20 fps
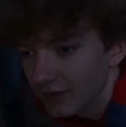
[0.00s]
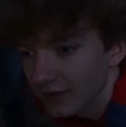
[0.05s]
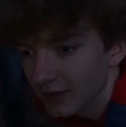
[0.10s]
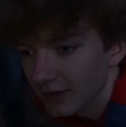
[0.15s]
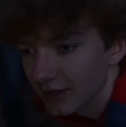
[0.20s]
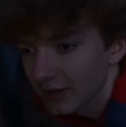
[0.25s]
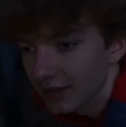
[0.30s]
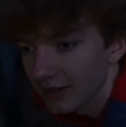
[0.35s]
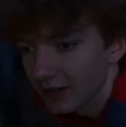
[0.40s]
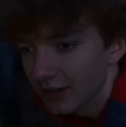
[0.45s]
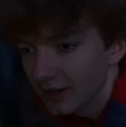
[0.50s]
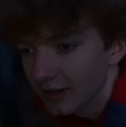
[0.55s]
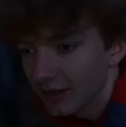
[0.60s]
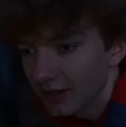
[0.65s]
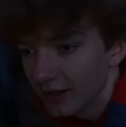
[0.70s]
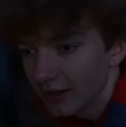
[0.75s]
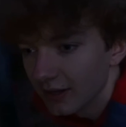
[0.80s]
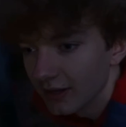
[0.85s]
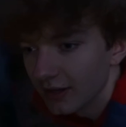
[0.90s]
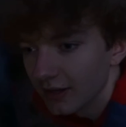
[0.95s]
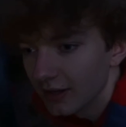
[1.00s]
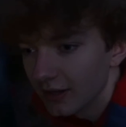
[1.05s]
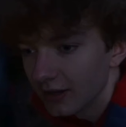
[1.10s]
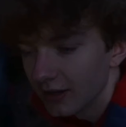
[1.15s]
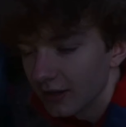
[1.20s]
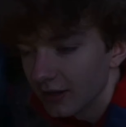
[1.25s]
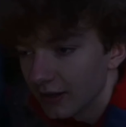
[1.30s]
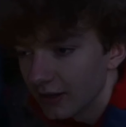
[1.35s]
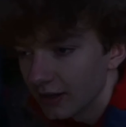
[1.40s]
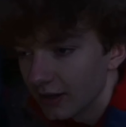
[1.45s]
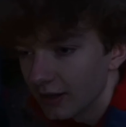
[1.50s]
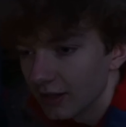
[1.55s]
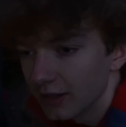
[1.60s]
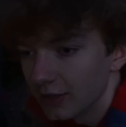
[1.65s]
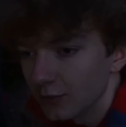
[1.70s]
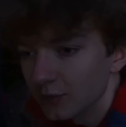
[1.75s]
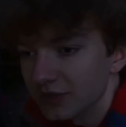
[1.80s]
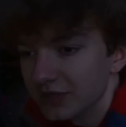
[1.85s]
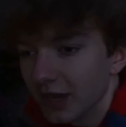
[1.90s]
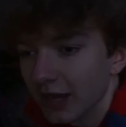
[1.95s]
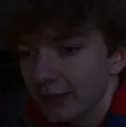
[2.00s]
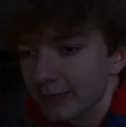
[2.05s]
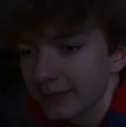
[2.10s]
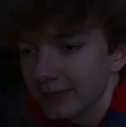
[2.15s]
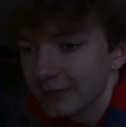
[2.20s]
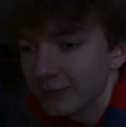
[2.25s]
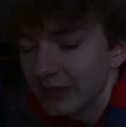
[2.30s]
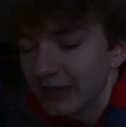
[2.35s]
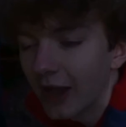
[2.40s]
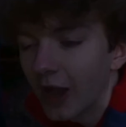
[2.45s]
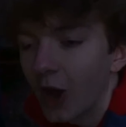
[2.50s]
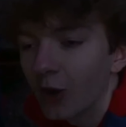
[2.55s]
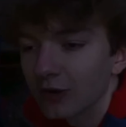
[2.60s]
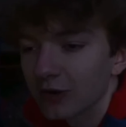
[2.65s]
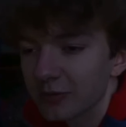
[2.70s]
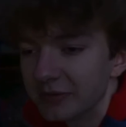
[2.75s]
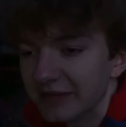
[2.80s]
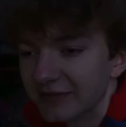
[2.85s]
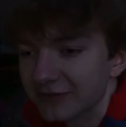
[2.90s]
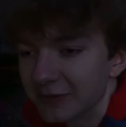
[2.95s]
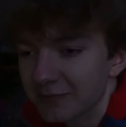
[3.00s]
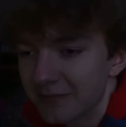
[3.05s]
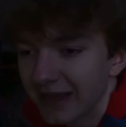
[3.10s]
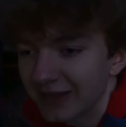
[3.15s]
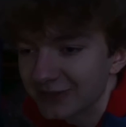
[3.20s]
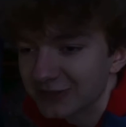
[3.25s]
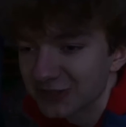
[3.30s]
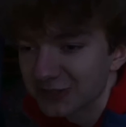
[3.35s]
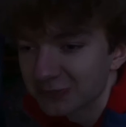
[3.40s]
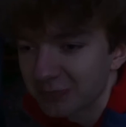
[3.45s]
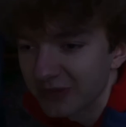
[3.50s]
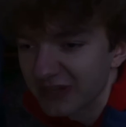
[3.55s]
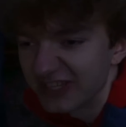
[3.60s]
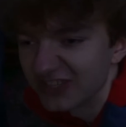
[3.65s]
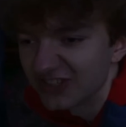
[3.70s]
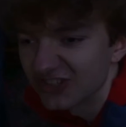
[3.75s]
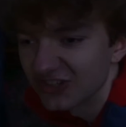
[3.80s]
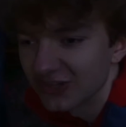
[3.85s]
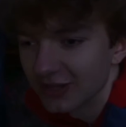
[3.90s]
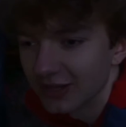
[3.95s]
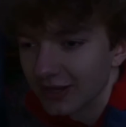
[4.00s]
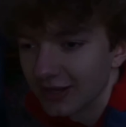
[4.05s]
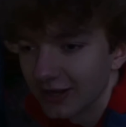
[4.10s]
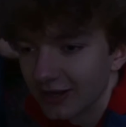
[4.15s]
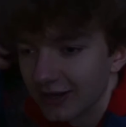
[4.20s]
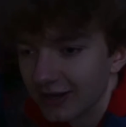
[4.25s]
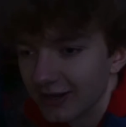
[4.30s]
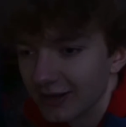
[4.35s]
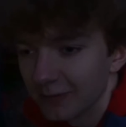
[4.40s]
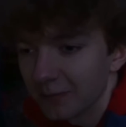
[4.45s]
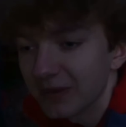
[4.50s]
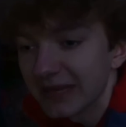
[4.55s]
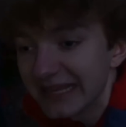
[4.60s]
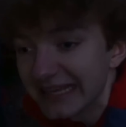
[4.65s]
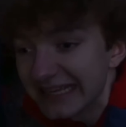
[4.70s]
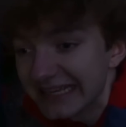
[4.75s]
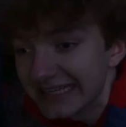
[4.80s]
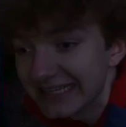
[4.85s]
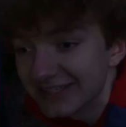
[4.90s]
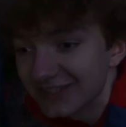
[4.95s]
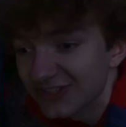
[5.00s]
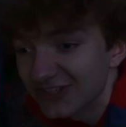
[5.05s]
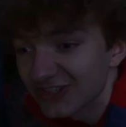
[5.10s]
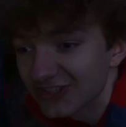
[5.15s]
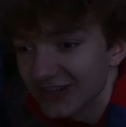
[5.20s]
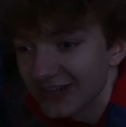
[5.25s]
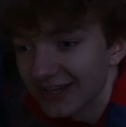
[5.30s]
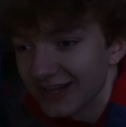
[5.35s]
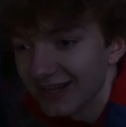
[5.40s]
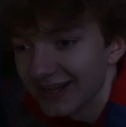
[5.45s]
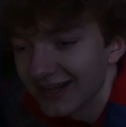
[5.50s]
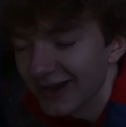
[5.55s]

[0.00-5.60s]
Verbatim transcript: maybe inform her that we might need matches. We not we, oh, can we have some matches, please? No. Please! please. No.